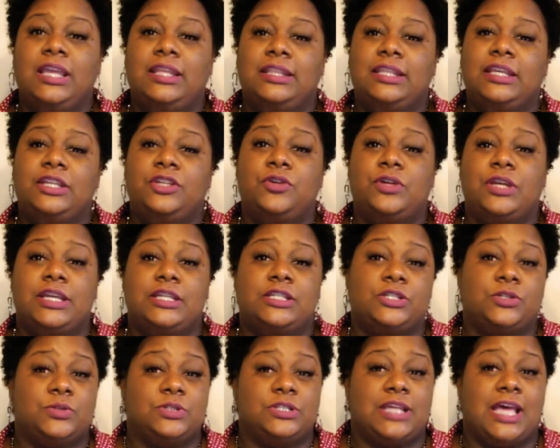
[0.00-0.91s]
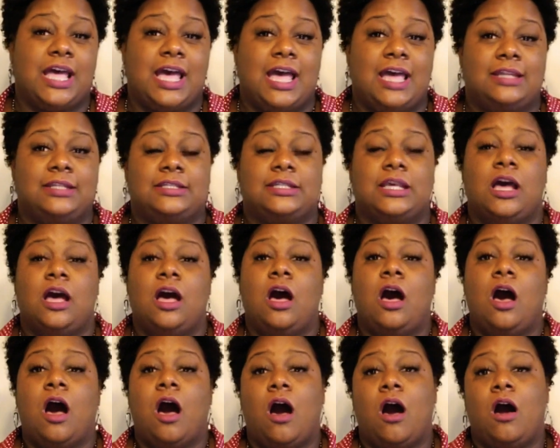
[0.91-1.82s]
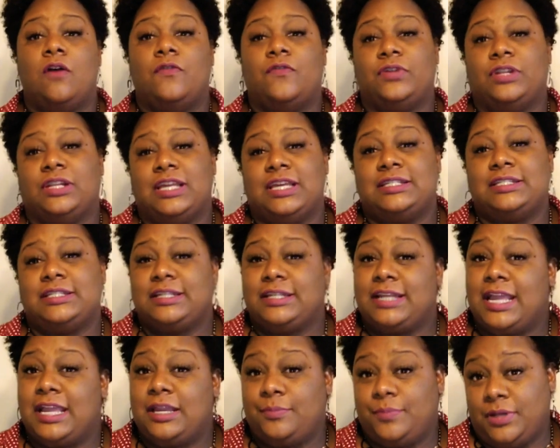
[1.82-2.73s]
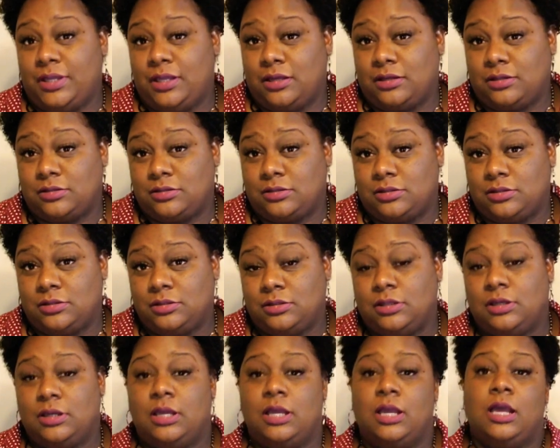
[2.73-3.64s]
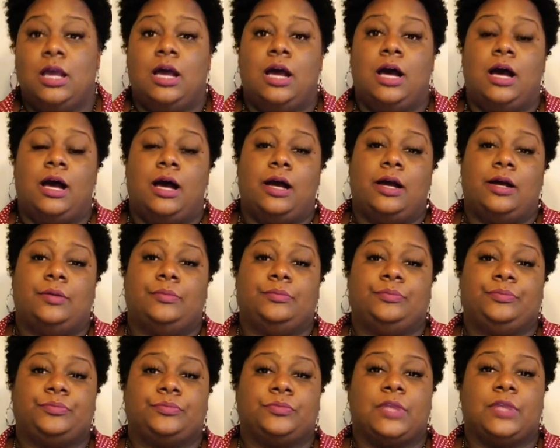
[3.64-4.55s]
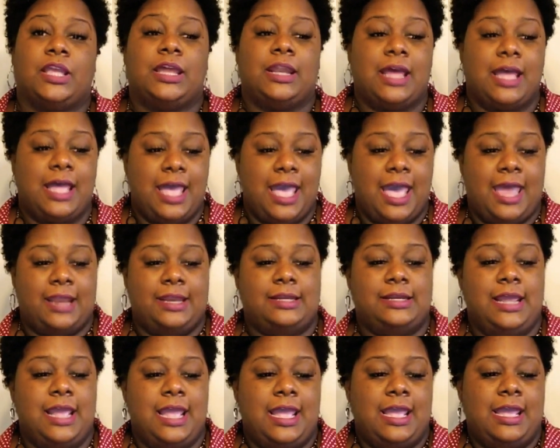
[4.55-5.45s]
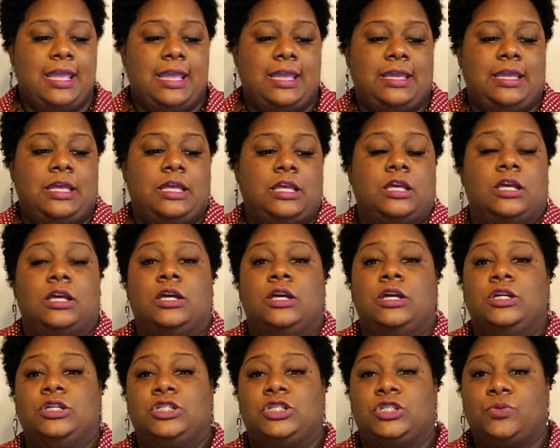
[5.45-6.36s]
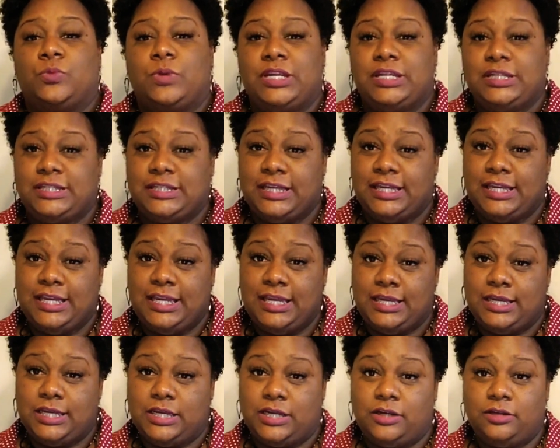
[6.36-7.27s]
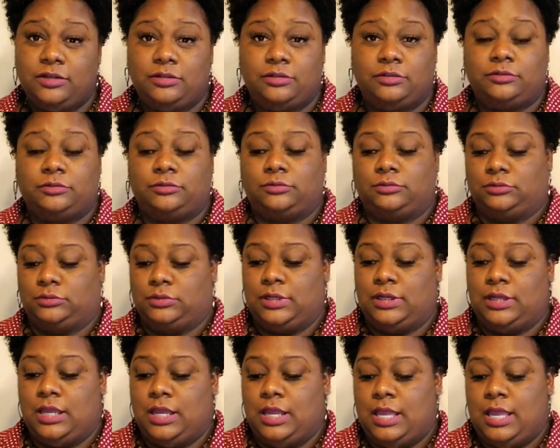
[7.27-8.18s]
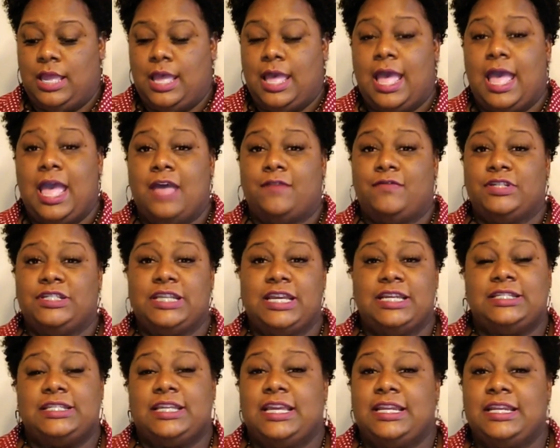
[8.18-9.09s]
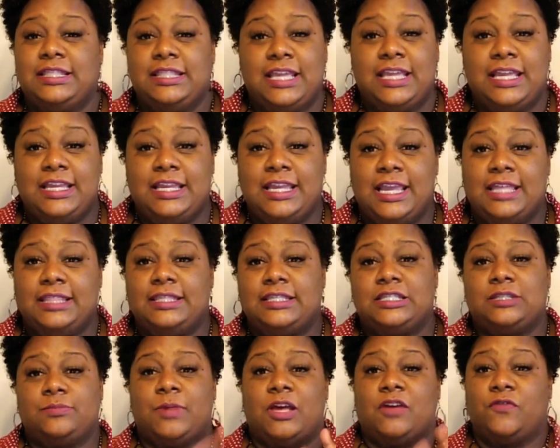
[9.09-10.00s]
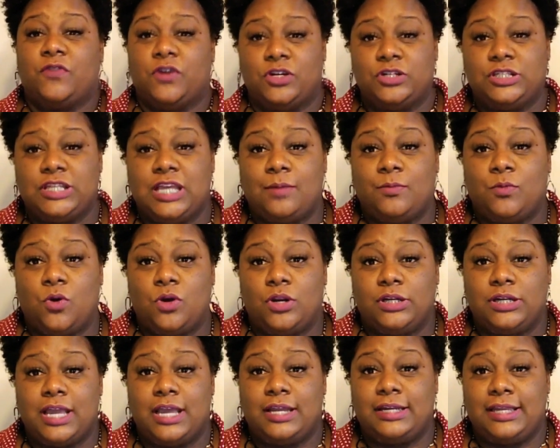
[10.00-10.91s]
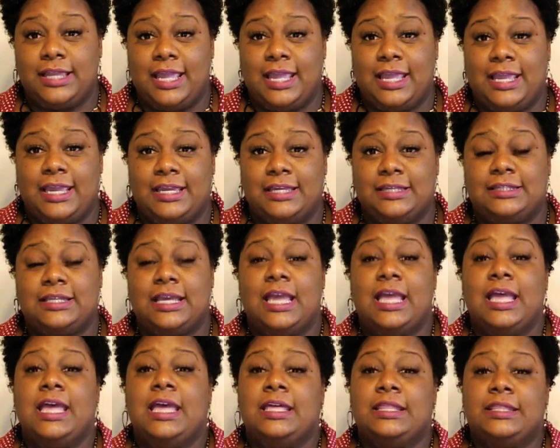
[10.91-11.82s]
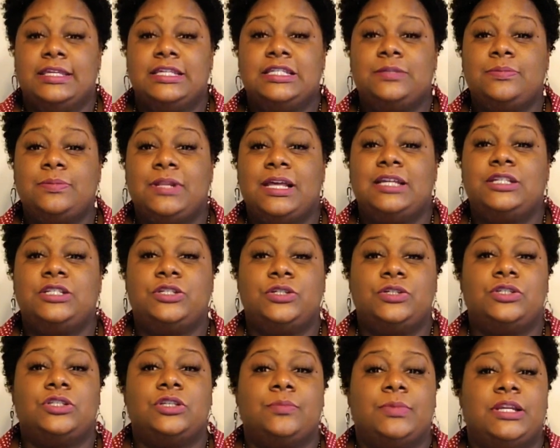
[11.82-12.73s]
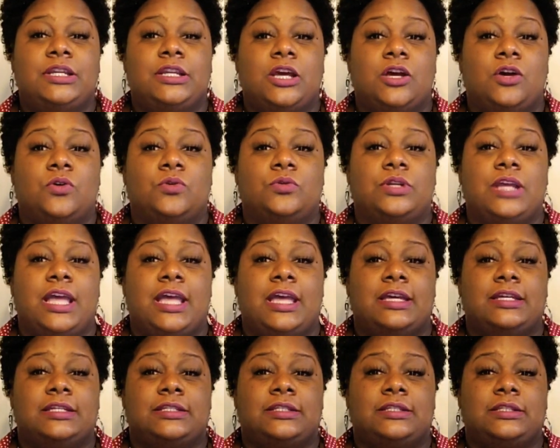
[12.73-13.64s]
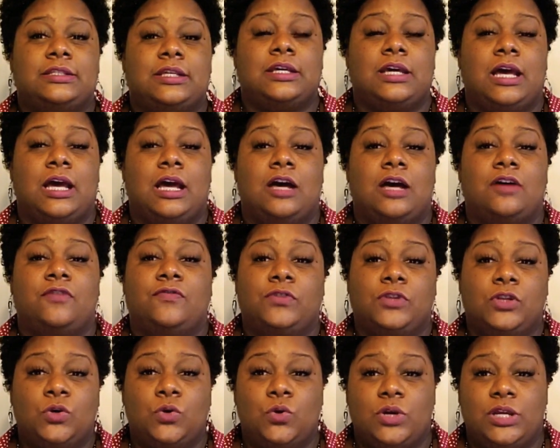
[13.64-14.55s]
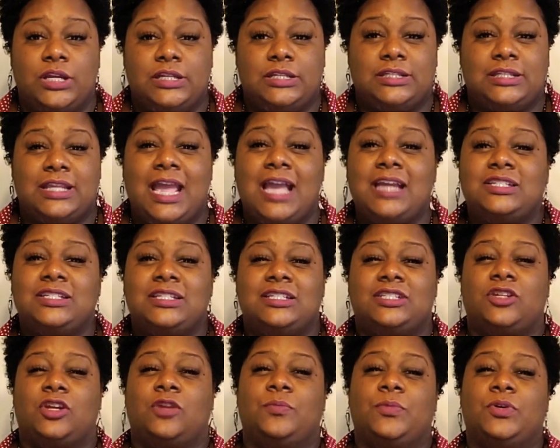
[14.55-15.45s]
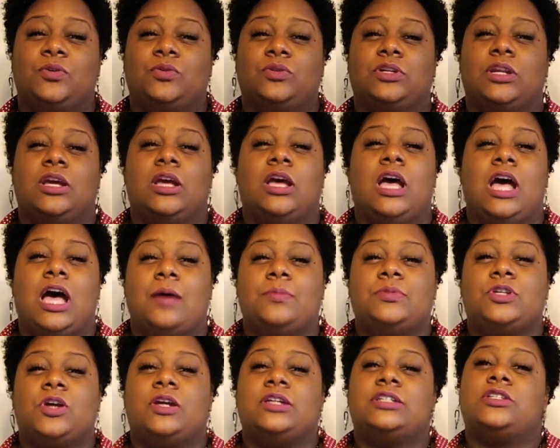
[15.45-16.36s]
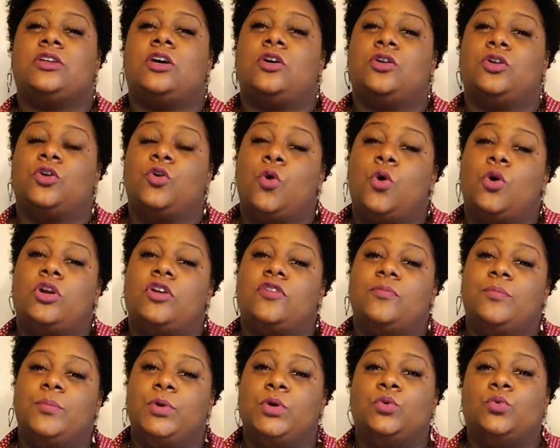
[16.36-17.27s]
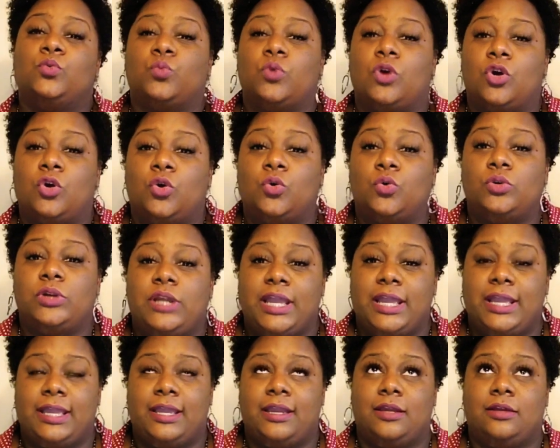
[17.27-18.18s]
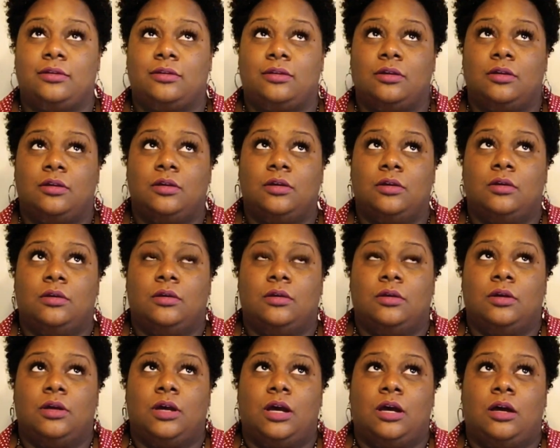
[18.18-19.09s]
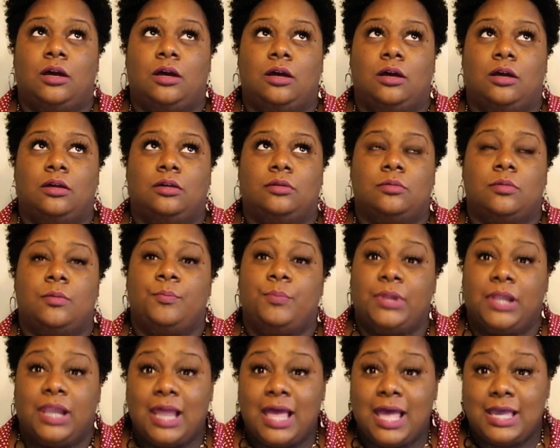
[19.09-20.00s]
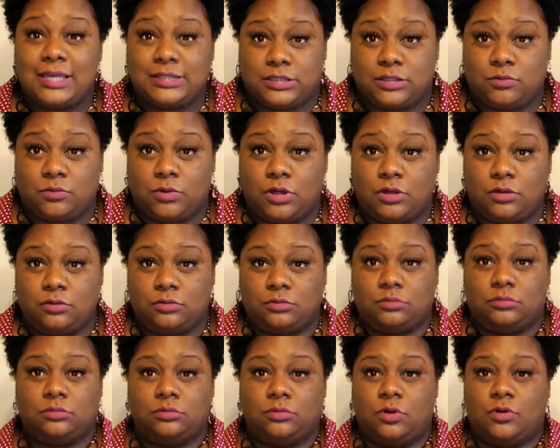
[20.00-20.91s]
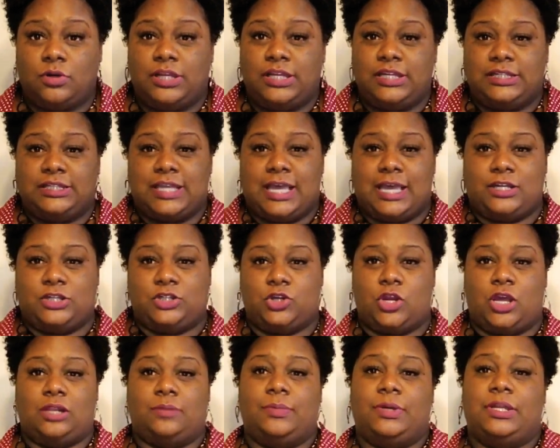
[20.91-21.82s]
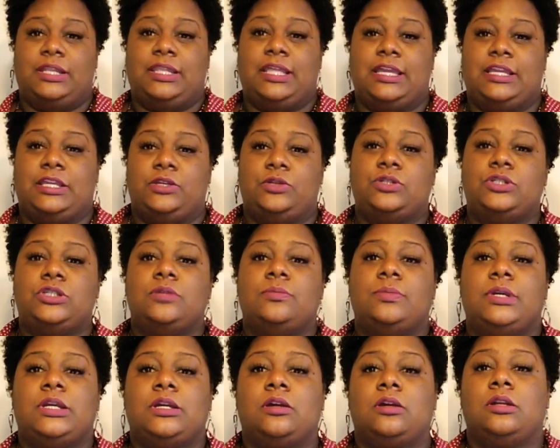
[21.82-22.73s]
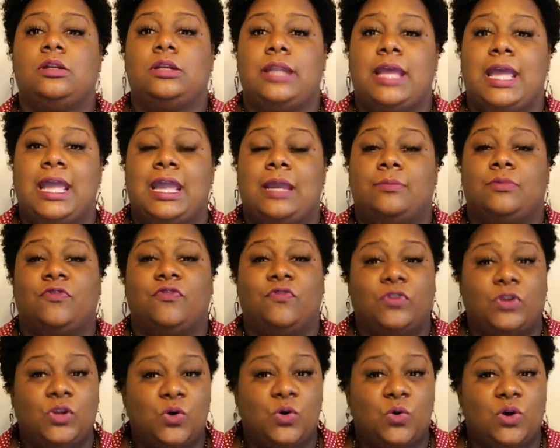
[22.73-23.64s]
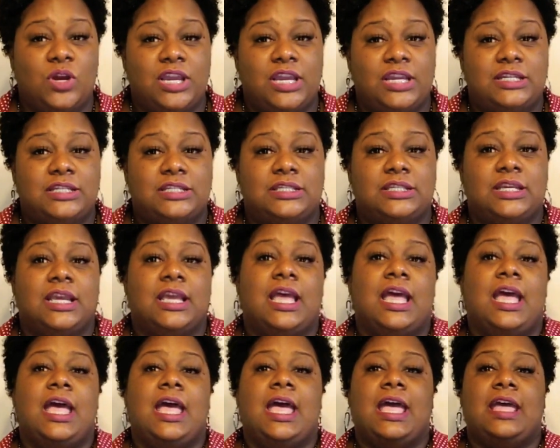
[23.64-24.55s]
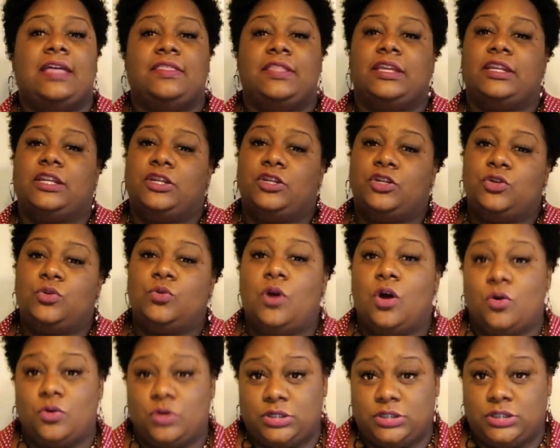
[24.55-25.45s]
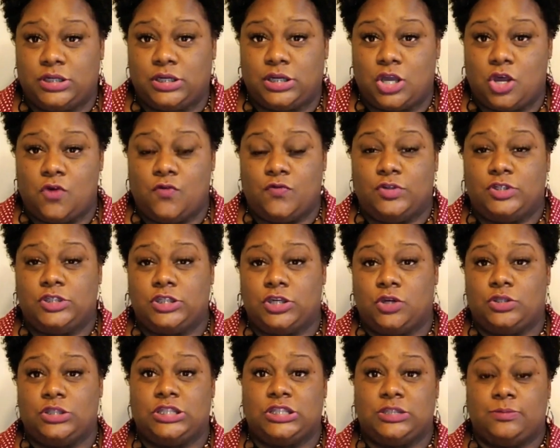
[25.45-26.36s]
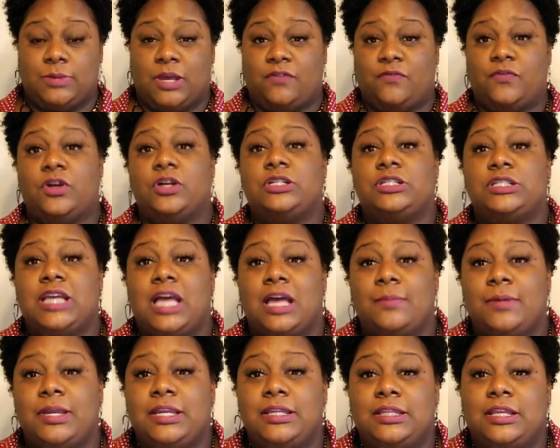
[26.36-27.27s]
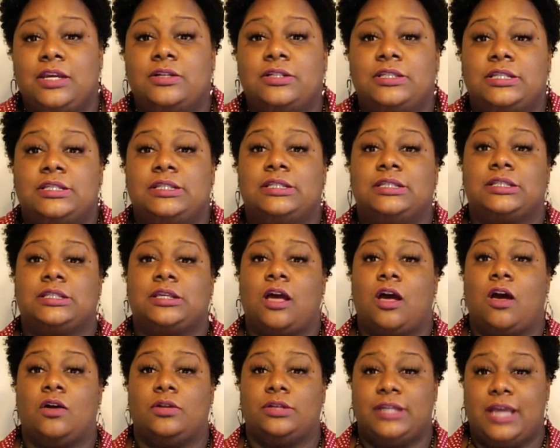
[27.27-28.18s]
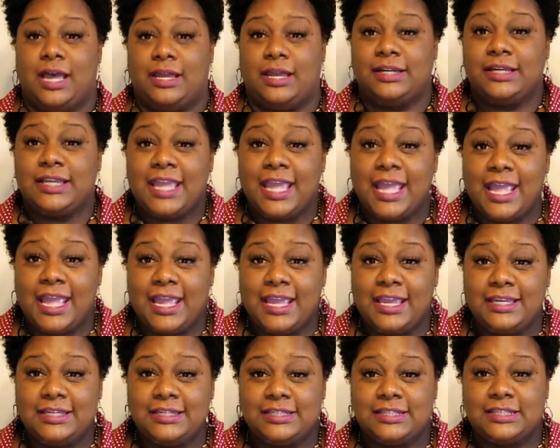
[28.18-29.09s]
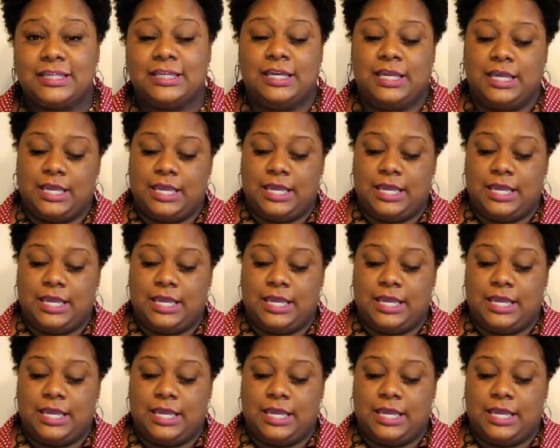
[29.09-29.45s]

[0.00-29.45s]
And then you get 2 sides, all for less than $8. And I added a sweet tea here. I haven't tasted anything yet. This is my first time going to Donna K'S. This place used to be known as Floyds. Actually, it's on it's on the corner of Milton Road and Plaza Road on the east side of Charlotte. But they used to be named Floyds, and then a new owner took over. So this is my first time eating there since it's called Donna K'S.